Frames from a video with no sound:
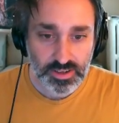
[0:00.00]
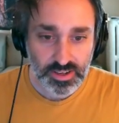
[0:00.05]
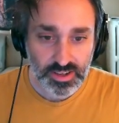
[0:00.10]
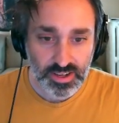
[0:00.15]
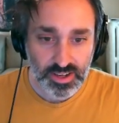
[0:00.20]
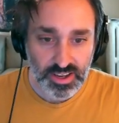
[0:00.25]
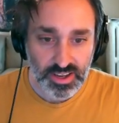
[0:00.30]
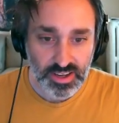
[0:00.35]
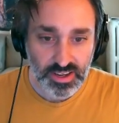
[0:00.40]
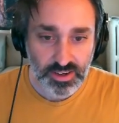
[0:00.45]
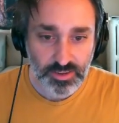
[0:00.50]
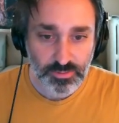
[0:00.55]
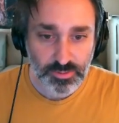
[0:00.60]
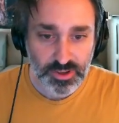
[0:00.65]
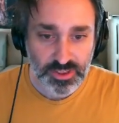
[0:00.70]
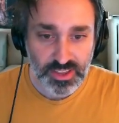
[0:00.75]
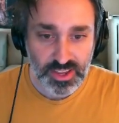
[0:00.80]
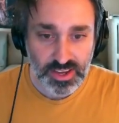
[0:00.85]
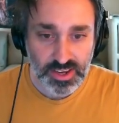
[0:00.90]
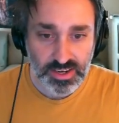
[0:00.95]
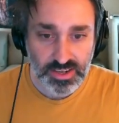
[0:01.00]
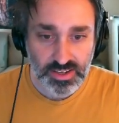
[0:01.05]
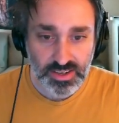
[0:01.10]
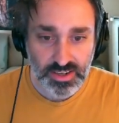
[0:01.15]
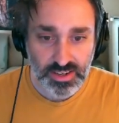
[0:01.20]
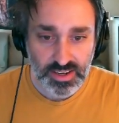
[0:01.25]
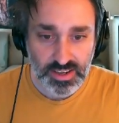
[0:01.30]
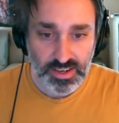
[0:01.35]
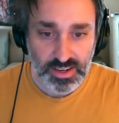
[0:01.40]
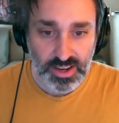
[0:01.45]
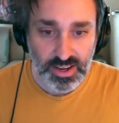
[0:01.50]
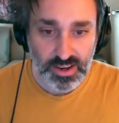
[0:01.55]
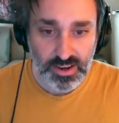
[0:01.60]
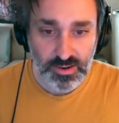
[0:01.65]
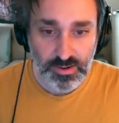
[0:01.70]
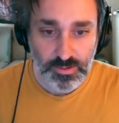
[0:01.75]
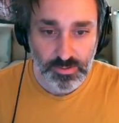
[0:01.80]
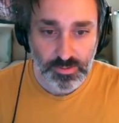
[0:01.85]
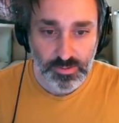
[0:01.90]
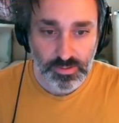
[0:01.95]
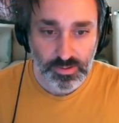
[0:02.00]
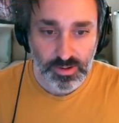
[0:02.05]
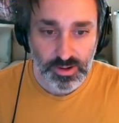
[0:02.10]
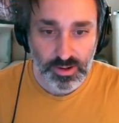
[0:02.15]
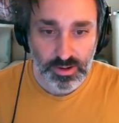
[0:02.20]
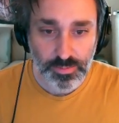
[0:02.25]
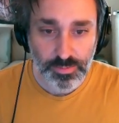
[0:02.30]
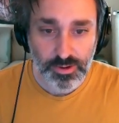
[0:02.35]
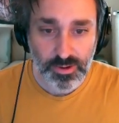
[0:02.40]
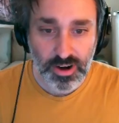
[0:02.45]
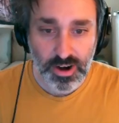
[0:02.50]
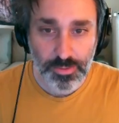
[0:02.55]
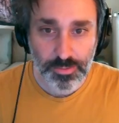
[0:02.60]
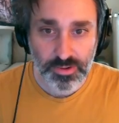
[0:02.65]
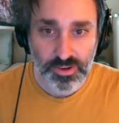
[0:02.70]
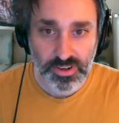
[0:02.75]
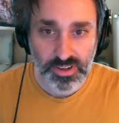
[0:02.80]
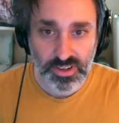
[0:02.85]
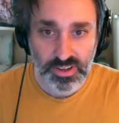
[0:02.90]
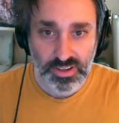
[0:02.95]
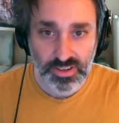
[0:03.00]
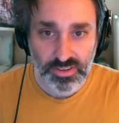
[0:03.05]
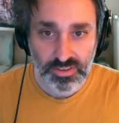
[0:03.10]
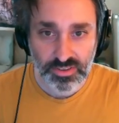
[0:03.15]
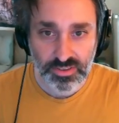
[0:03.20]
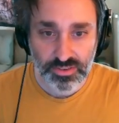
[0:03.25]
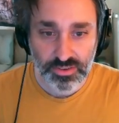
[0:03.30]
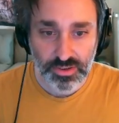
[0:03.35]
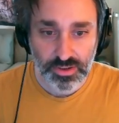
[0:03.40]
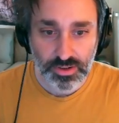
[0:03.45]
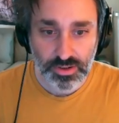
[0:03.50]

And run that, and now our properties